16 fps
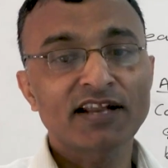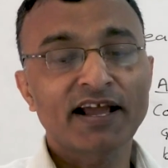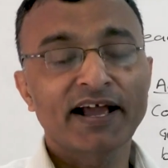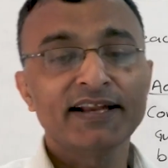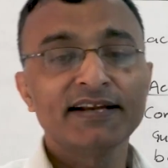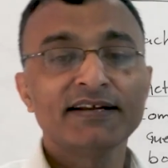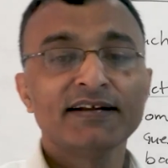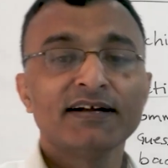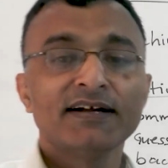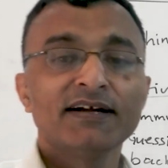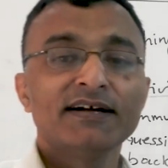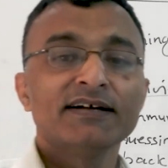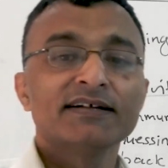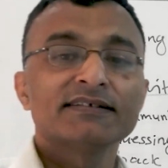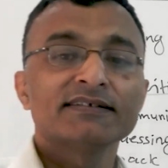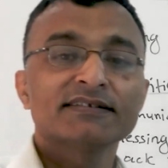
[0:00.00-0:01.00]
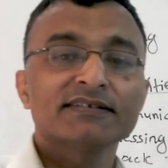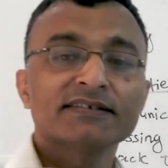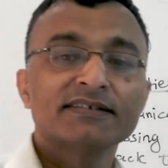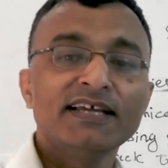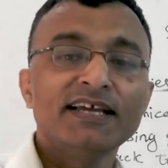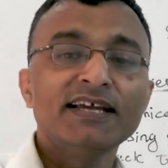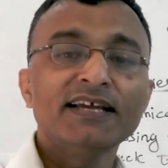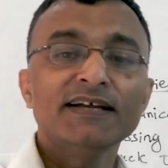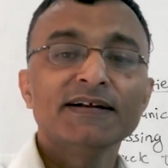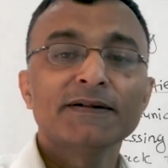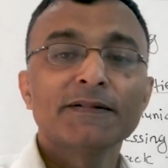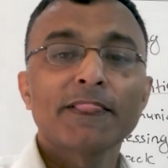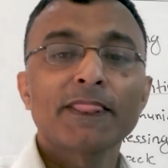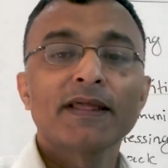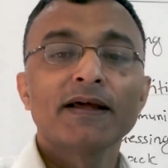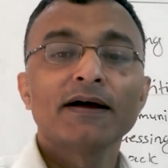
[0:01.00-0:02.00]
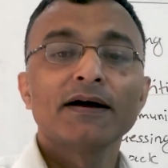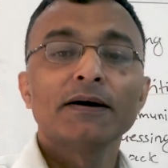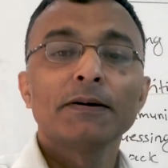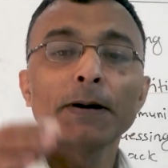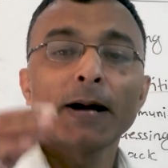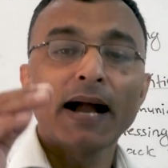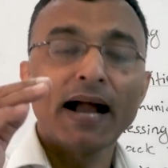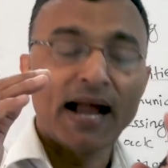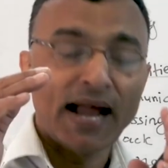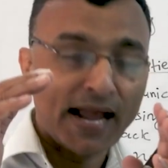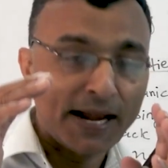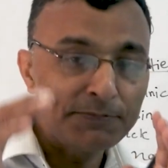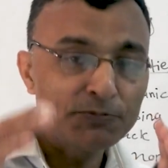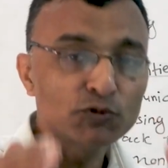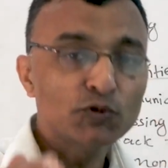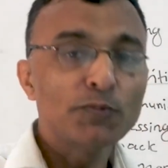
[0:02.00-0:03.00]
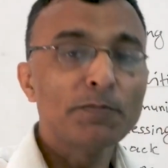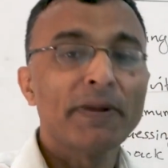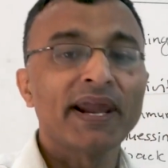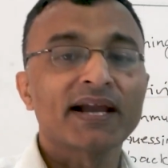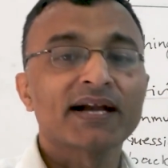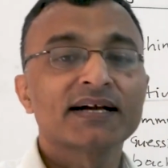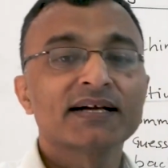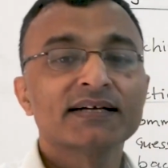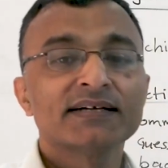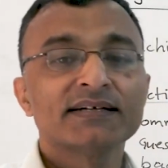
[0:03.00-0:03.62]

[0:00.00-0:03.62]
and they have to make,